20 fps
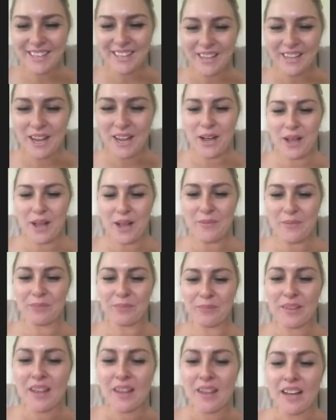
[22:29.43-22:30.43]
Um,
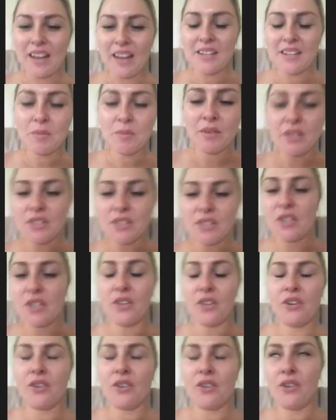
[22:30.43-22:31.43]
I just wanted to
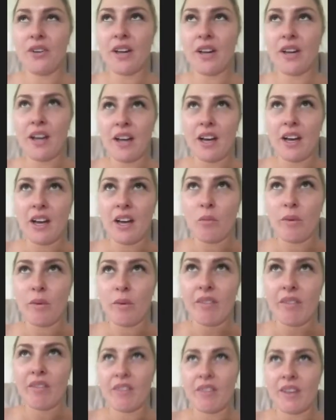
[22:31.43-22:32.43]
know uh, with
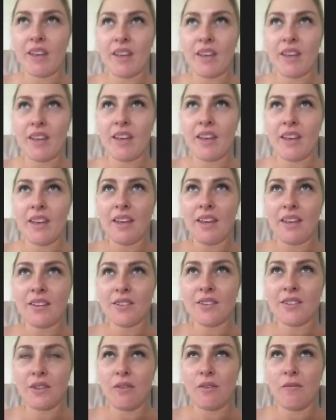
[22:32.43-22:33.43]
the
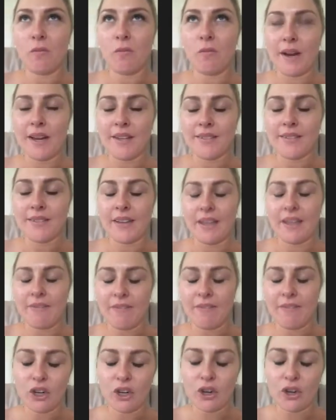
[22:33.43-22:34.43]
software, is it, if it
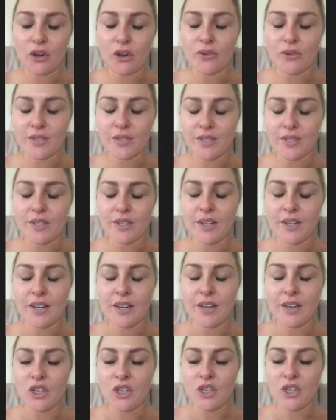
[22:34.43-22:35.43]
goes
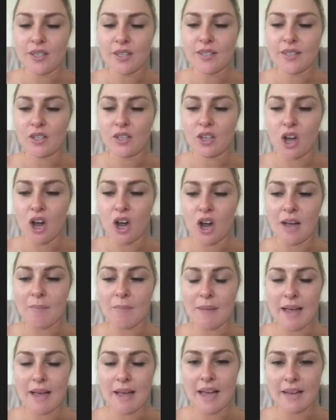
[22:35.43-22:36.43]
just on the
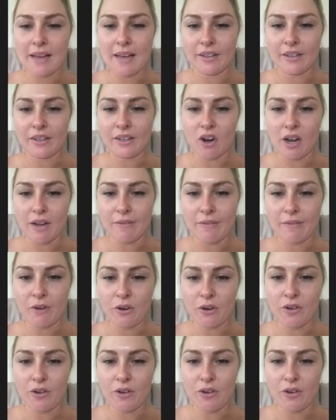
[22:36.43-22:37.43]
iPad and iPhone,
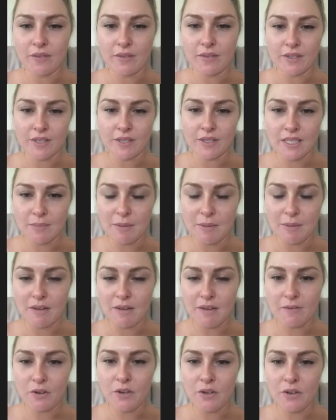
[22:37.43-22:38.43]
so it's the
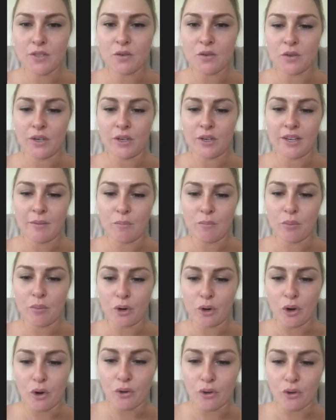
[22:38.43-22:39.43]
smartphones, or you can put it
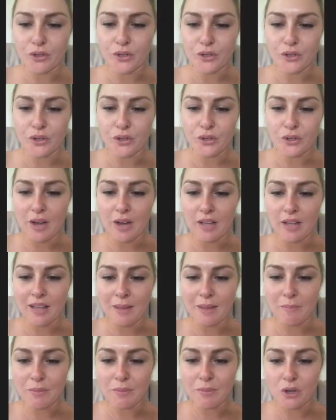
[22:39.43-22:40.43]
onto a
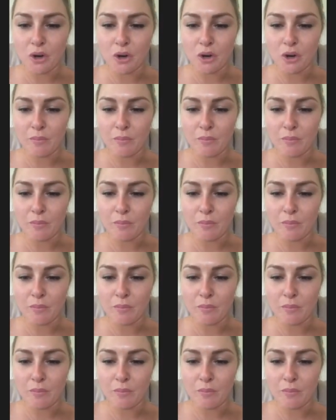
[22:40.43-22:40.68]
laptop?